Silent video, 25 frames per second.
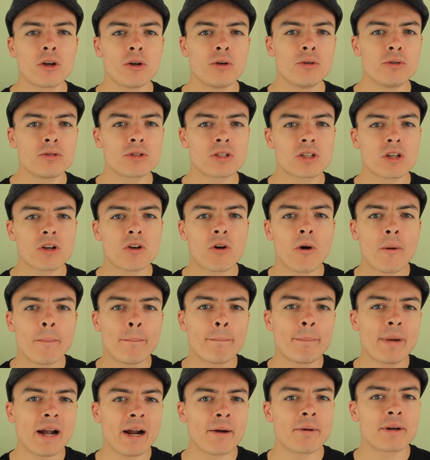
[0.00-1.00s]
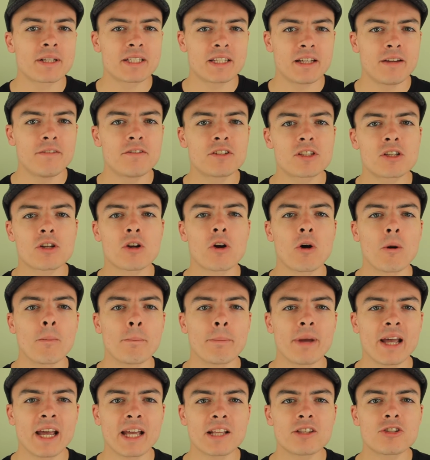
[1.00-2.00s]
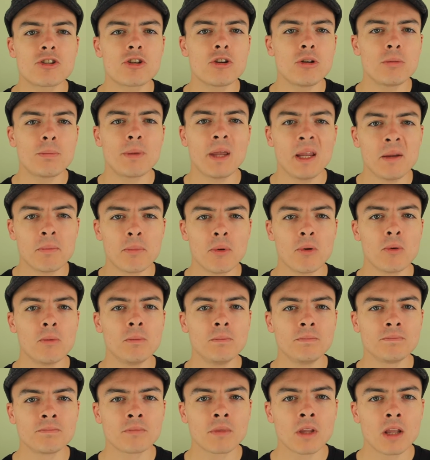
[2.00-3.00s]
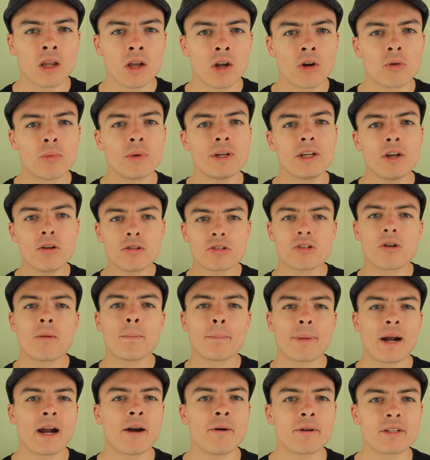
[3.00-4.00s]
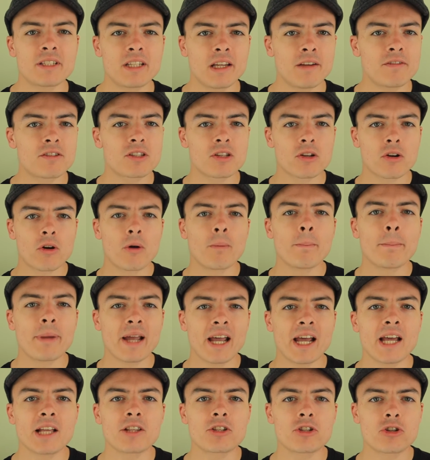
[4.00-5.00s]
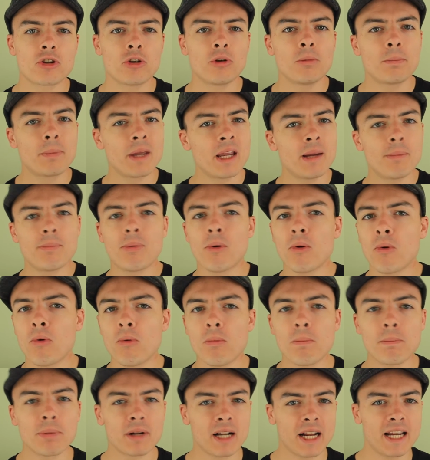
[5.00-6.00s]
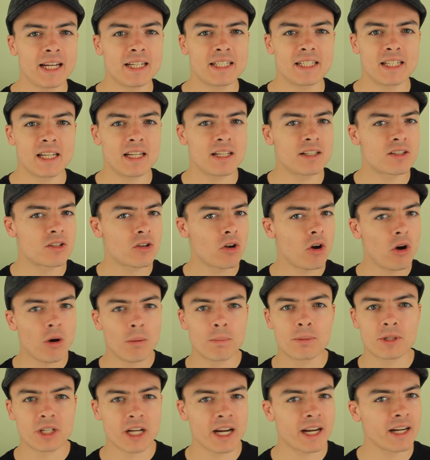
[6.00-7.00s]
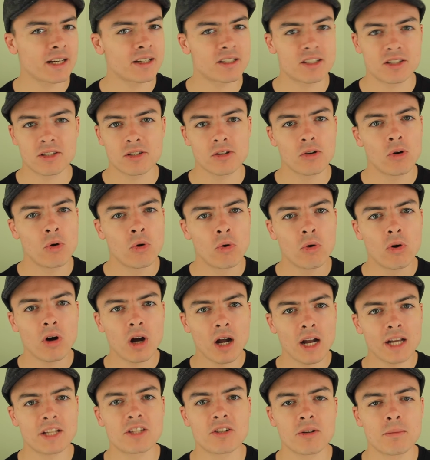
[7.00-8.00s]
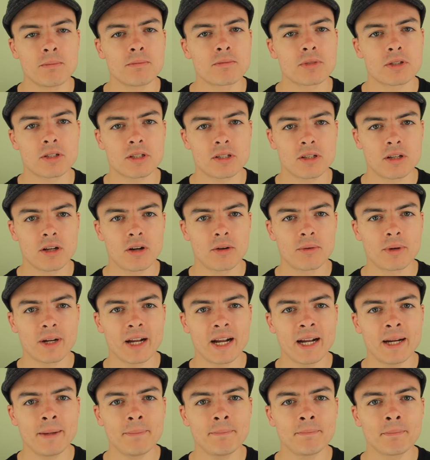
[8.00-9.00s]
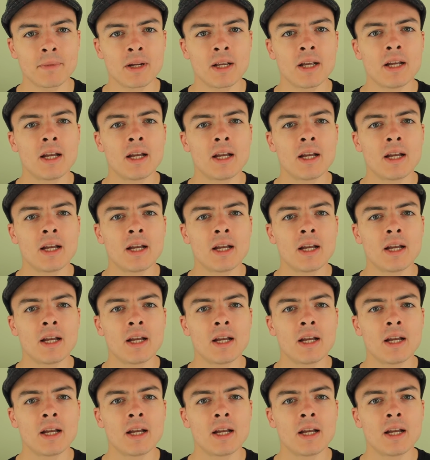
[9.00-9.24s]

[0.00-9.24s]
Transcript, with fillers: used comparatives to compare two people. We use comparatives to compare two people, places, objects, or items. Okay?